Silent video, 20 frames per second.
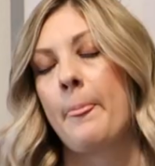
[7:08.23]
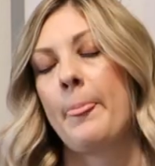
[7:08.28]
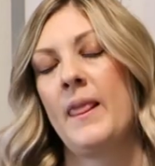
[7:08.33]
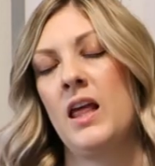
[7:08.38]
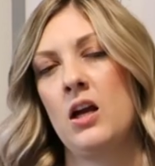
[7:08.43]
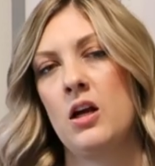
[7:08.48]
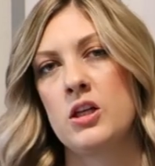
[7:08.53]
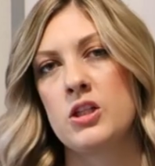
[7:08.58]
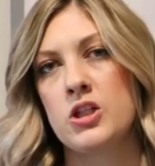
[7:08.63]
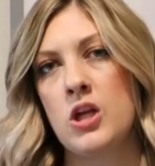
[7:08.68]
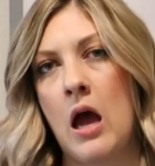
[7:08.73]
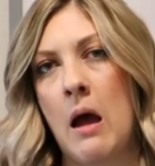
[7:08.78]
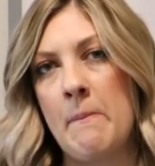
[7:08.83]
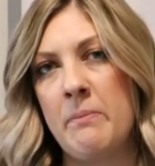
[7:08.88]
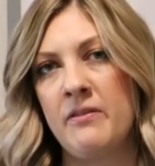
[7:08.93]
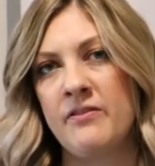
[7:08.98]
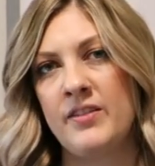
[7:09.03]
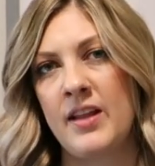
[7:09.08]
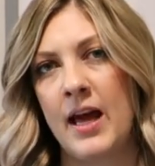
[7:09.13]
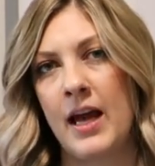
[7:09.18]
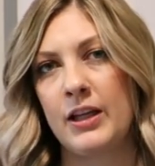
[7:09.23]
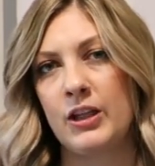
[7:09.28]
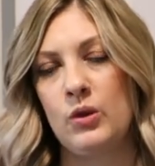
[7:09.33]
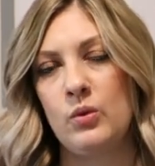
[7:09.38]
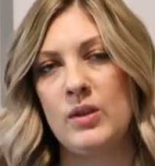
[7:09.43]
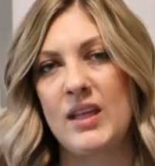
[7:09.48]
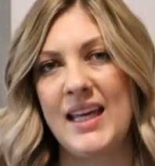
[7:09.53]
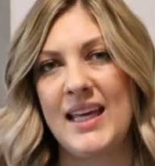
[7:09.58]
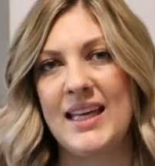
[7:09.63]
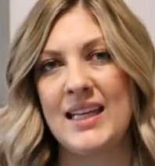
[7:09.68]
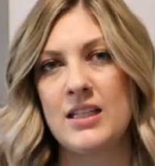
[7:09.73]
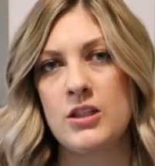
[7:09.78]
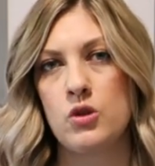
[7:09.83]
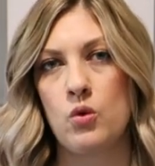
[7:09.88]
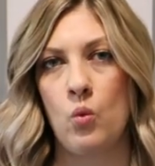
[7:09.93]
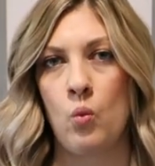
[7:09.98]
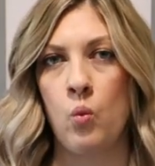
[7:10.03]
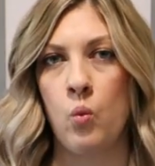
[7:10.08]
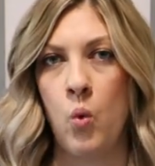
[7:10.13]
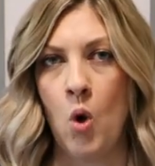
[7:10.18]
And on top of that, you
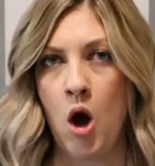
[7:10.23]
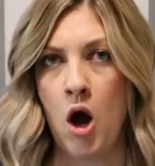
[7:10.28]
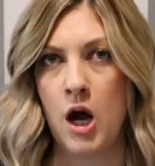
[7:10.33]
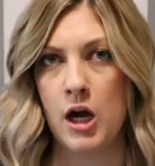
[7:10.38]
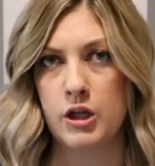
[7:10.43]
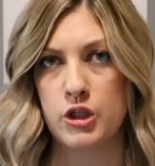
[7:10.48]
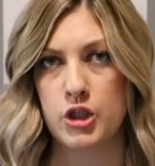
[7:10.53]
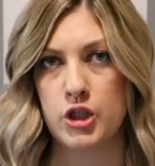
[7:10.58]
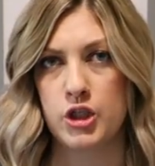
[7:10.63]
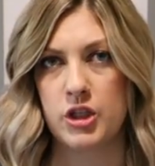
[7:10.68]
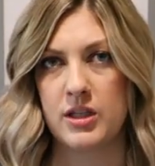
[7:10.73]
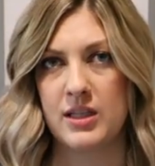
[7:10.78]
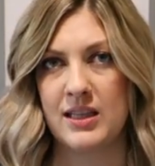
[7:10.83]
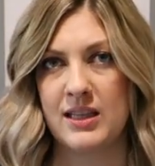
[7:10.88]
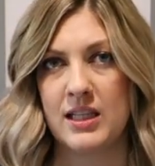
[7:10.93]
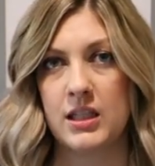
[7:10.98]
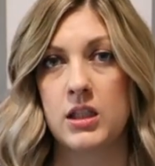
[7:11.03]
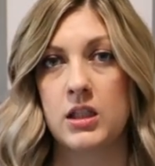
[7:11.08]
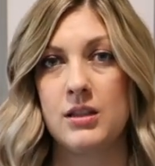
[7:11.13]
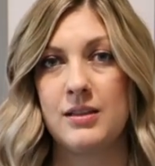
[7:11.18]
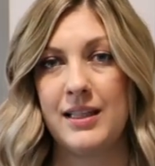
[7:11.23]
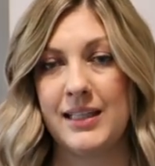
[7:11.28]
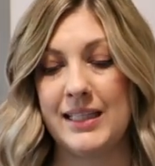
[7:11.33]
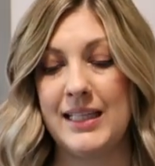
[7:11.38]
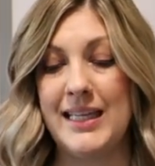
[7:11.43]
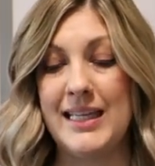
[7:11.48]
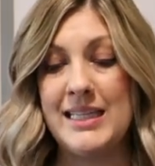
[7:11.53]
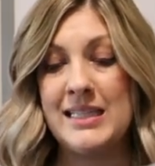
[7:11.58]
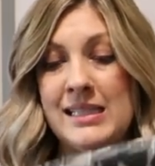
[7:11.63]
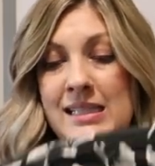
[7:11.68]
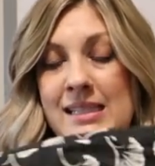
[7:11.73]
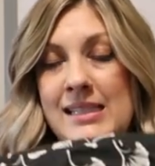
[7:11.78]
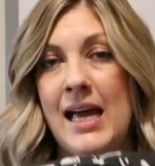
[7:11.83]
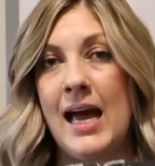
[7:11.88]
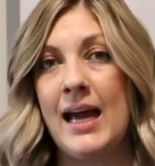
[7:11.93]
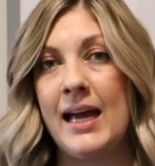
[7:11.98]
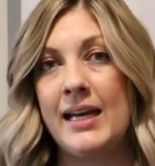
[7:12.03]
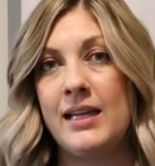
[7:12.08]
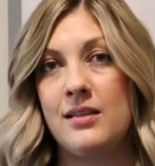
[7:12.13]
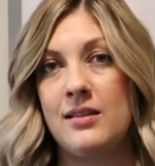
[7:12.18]
can't wash the like
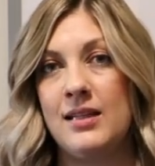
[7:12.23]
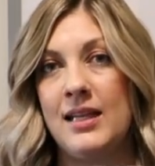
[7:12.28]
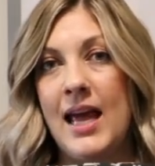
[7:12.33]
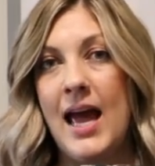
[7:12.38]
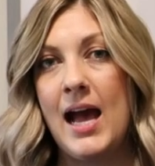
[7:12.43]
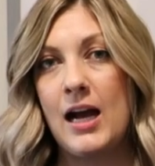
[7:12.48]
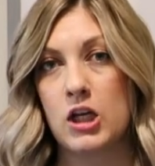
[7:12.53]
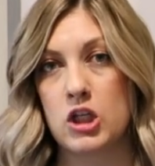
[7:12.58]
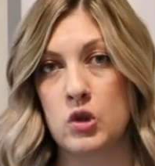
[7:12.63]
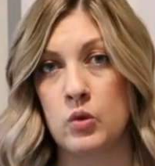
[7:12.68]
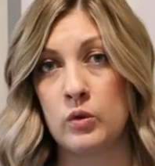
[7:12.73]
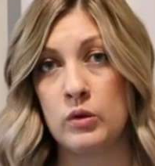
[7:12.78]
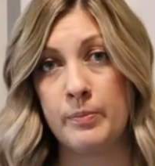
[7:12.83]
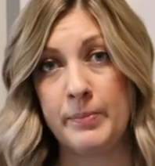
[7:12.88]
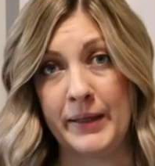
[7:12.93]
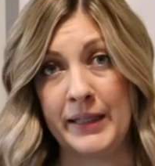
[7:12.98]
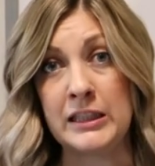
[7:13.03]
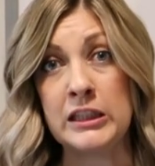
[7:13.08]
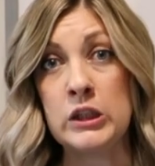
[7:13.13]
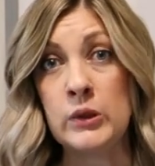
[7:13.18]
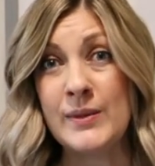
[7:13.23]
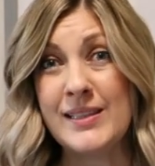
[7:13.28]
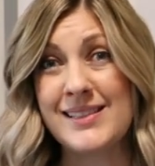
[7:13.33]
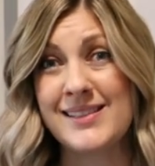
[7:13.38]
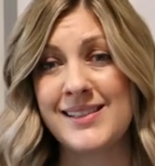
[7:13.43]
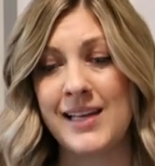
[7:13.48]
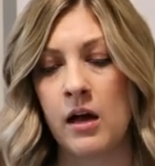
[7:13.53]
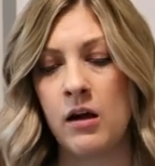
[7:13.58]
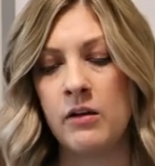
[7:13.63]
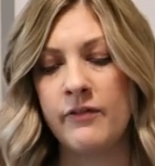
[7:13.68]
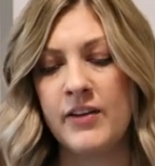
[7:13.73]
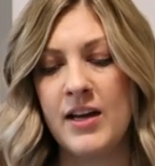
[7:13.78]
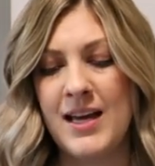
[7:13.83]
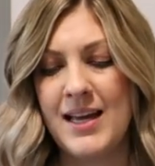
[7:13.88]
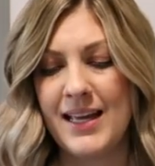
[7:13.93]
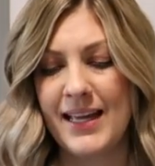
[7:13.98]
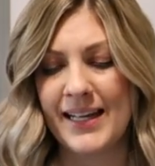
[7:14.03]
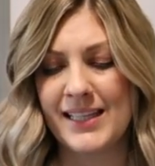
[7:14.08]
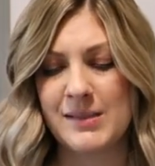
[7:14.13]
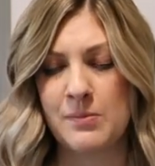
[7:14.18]
inside, the actual pillow itself.
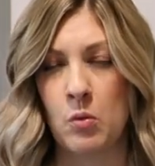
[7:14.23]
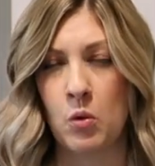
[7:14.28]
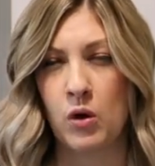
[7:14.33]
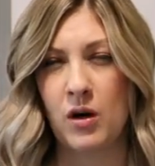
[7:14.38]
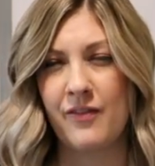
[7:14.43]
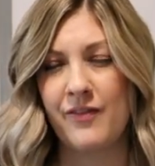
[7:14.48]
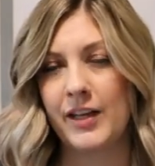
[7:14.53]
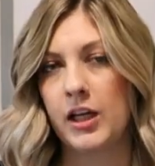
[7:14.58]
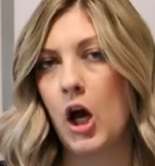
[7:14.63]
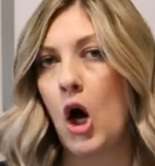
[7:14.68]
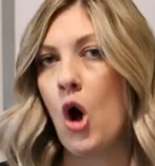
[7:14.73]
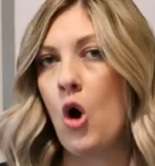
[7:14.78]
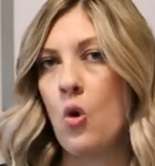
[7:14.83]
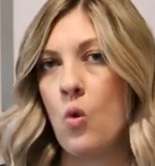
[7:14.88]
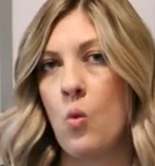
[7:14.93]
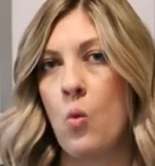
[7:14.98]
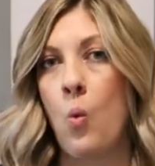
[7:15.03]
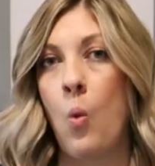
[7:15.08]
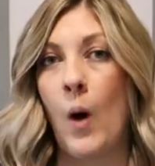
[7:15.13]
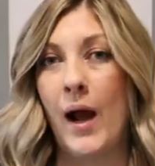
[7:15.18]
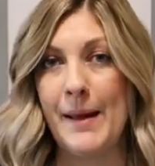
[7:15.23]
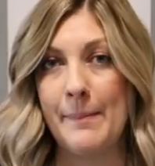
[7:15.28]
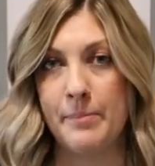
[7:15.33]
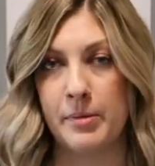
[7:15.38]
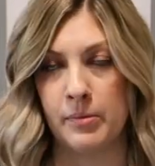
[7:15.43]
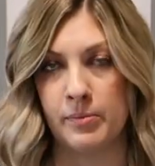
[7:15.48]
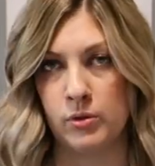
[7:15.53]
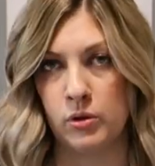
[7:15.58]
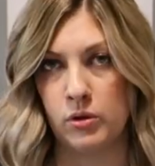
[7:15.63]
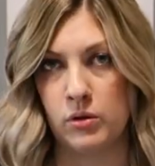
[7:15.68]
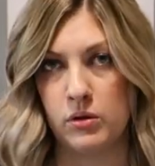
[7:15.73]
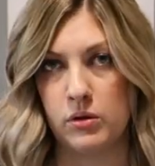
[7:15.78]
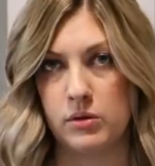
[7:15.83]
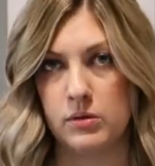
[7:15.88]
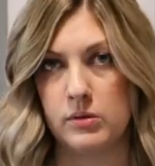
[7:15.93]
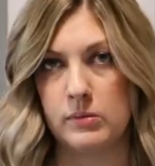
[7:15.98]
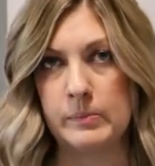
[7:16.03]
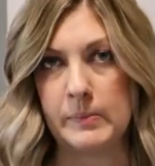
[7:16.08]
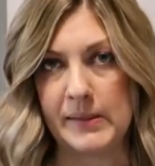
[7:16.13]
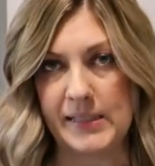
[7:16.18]
It's more of like a wipeable
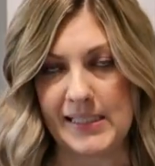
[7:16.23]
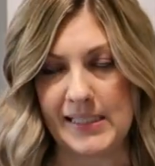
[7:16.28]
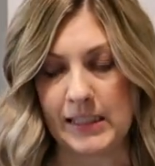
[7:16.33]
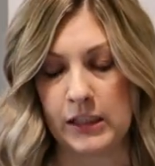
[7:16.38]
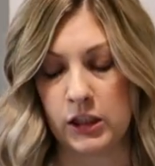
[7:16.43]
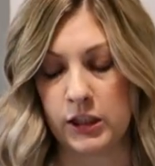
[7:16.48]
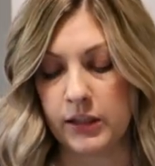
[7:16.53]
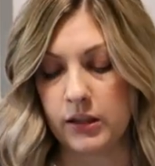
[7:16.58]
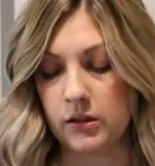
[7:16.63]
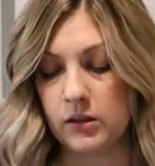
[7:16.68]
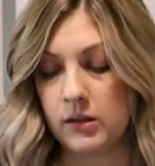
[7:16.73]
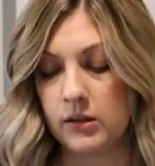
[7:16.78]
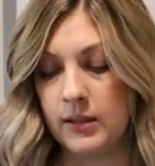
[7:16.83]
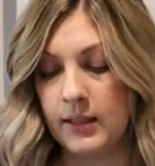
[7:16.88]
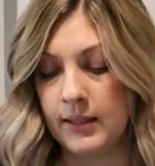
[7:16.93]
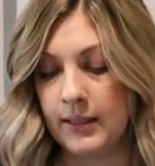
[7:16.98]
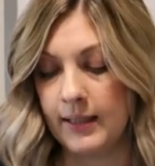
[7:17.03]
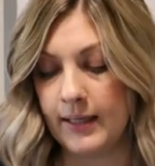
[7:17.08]
material,